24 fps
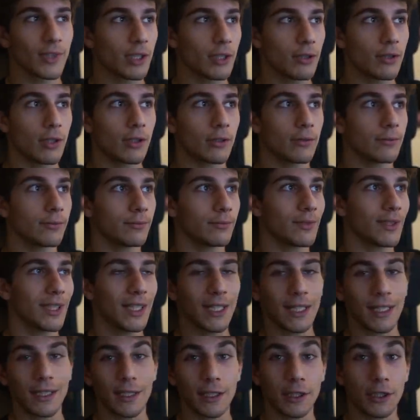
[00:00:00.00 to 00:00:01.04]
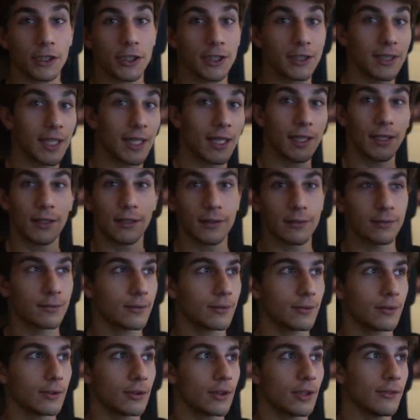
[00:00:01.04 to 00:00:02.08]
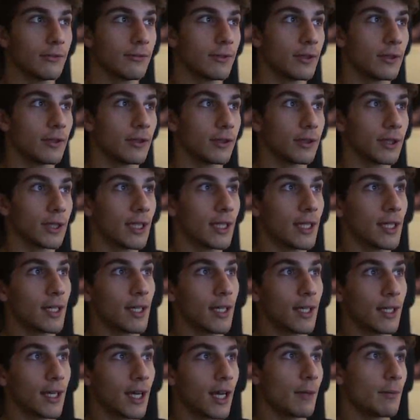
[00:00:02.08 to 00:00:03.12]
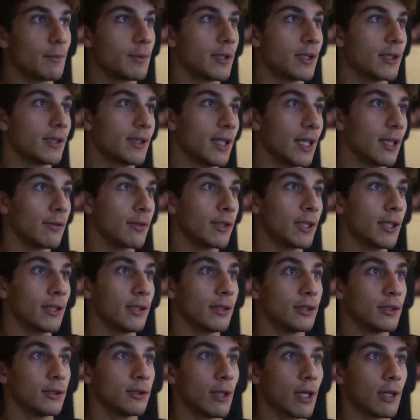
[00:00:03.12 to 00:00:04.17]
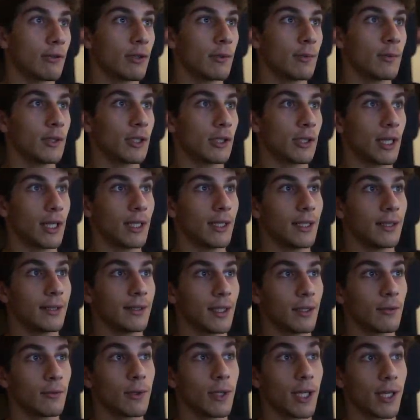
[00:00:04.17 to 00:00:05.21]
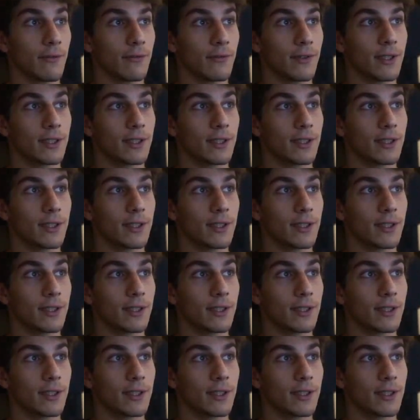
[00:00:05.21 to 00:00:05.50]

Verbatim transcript: you know, English, Italian, too difficult. Uphill, downhill to Acque Minerali, and then we have